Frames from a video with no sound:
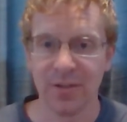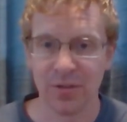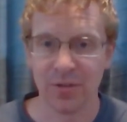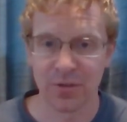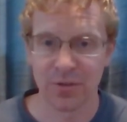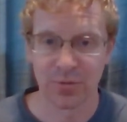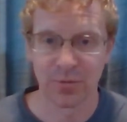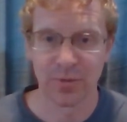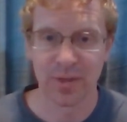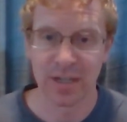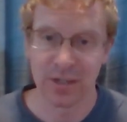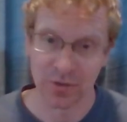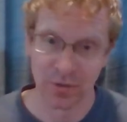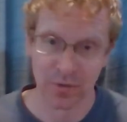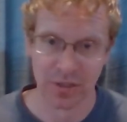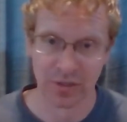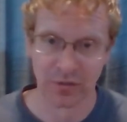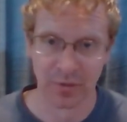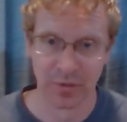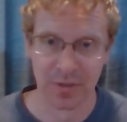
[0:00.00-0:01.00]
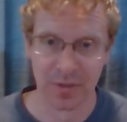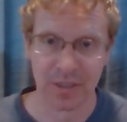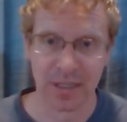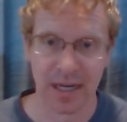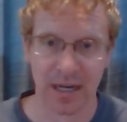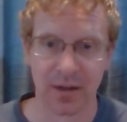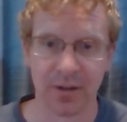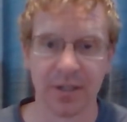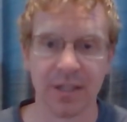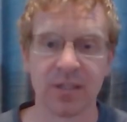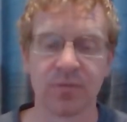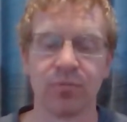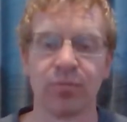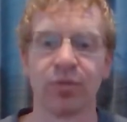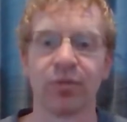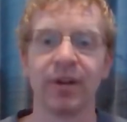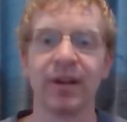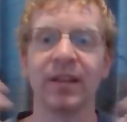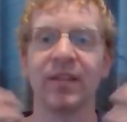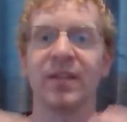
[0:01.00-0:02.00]
gain those resources from those
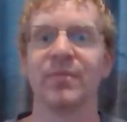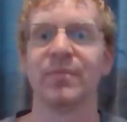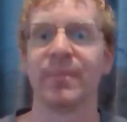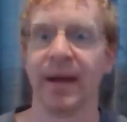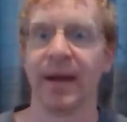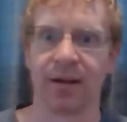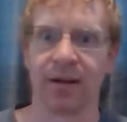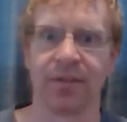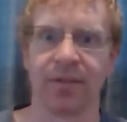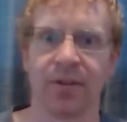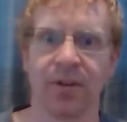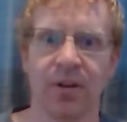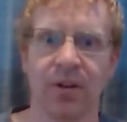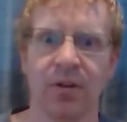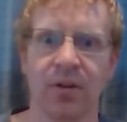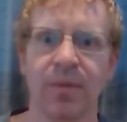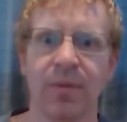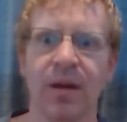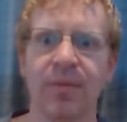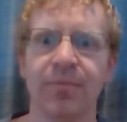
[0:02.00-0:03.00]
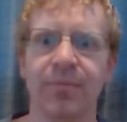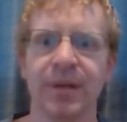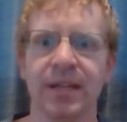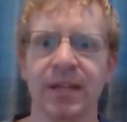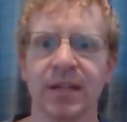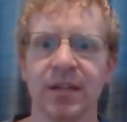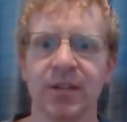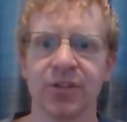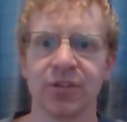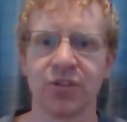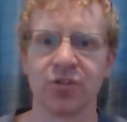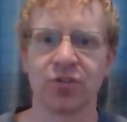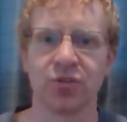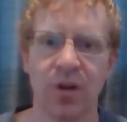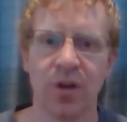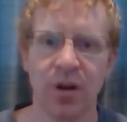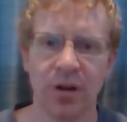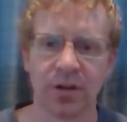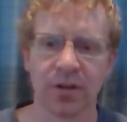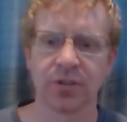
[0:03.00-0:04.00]
colonies, bring them back to their home, and be
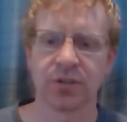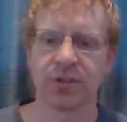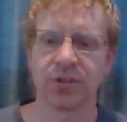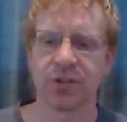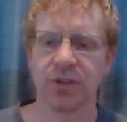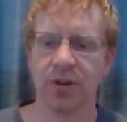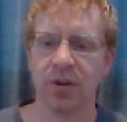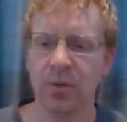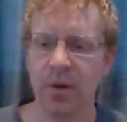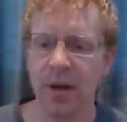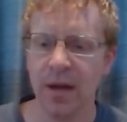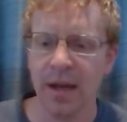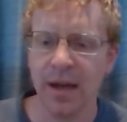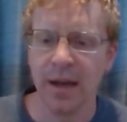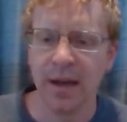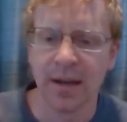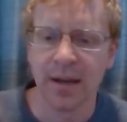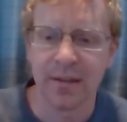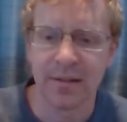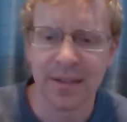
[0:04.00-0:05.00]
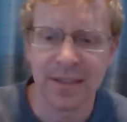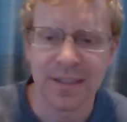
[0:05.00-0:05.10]
stronger. So